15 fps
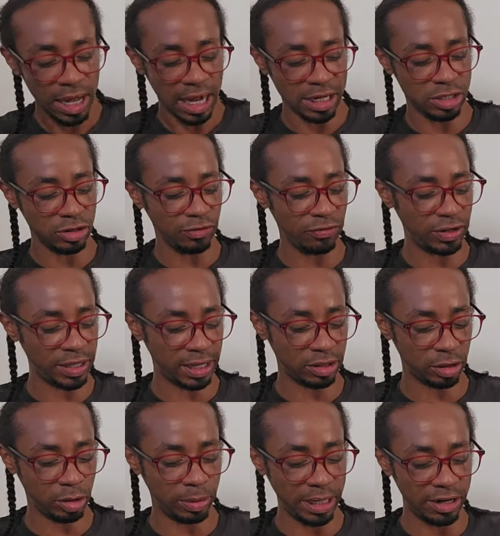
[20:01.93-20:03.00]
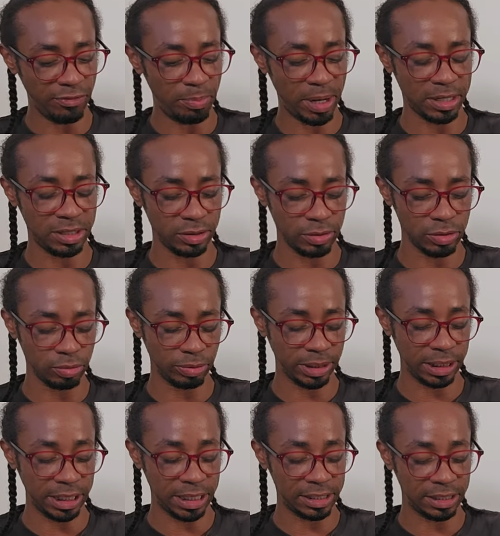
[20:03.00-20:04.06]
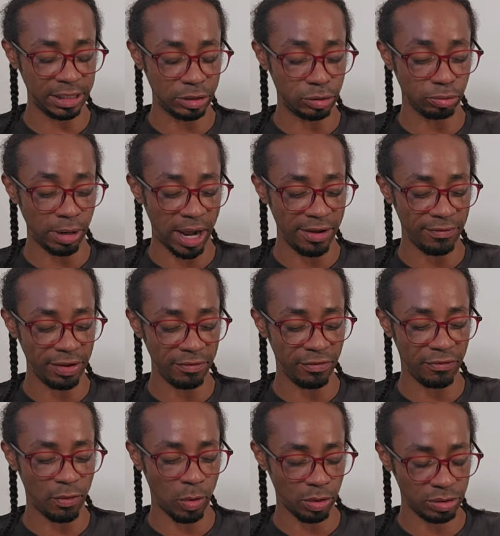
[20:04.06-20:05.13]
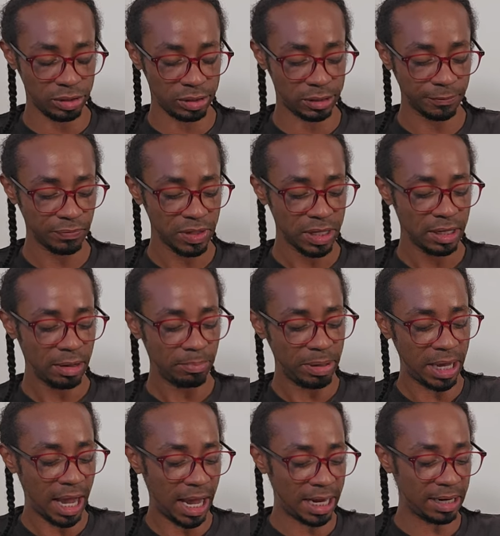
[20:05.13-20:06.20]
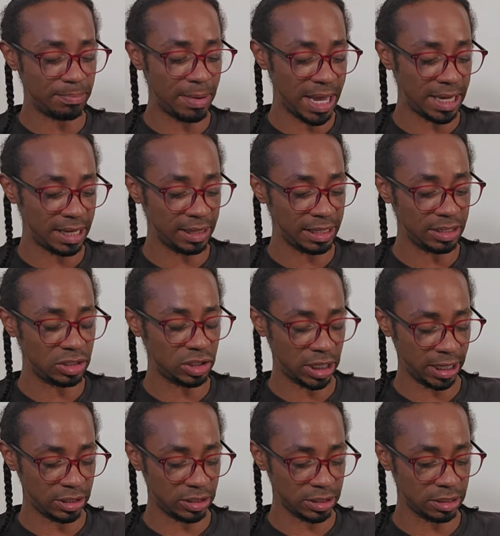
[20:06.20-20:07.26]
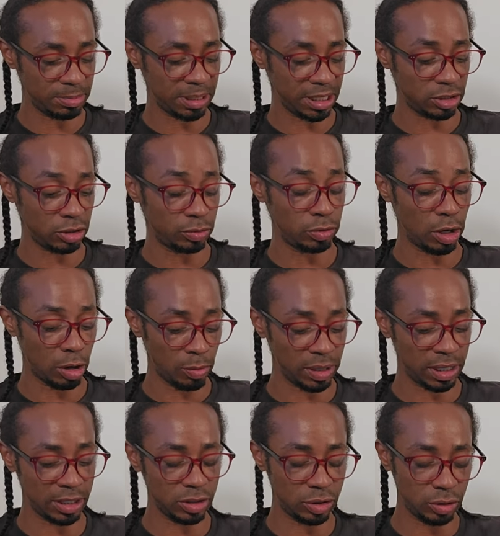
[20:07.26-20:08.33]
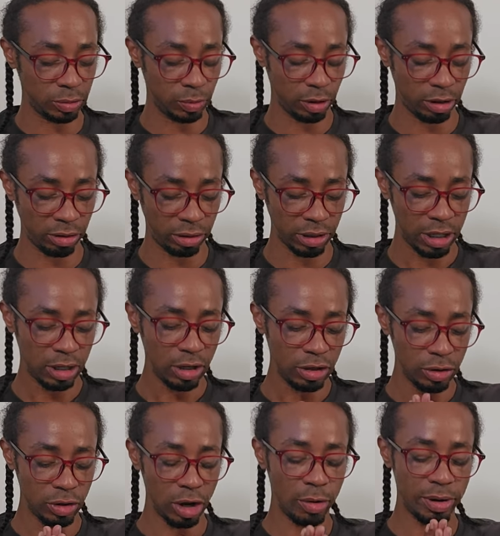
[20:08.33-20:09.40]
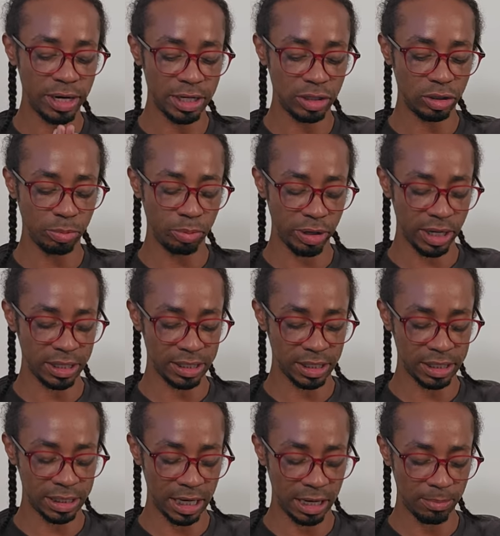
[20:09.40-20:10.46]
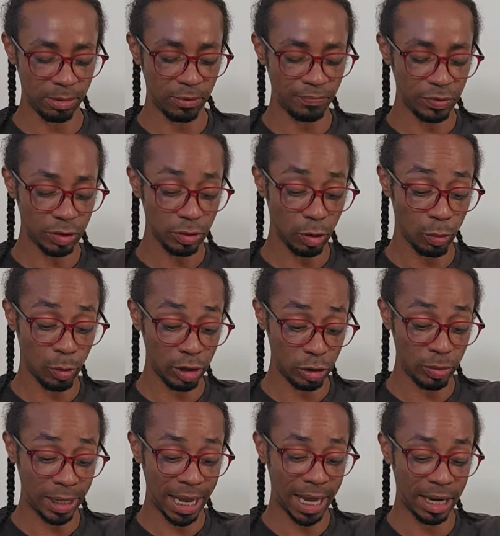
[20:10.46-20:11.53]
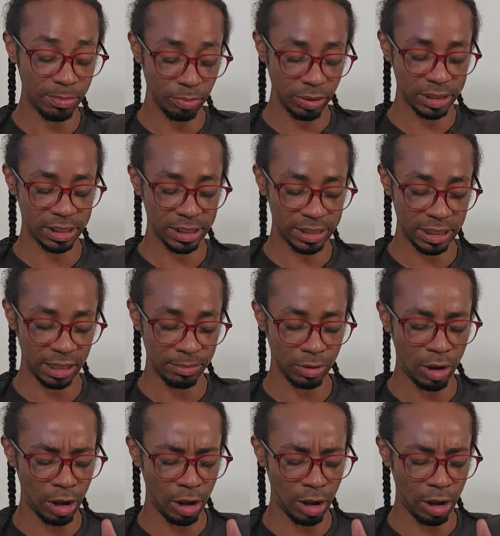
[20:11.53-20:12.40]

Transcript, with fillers: I do feel like the Queen of Pentacles really is the driving force behind making these changes, because you know what it is you're worth, you know what it is you're bringing to the table, what you can bring to the table.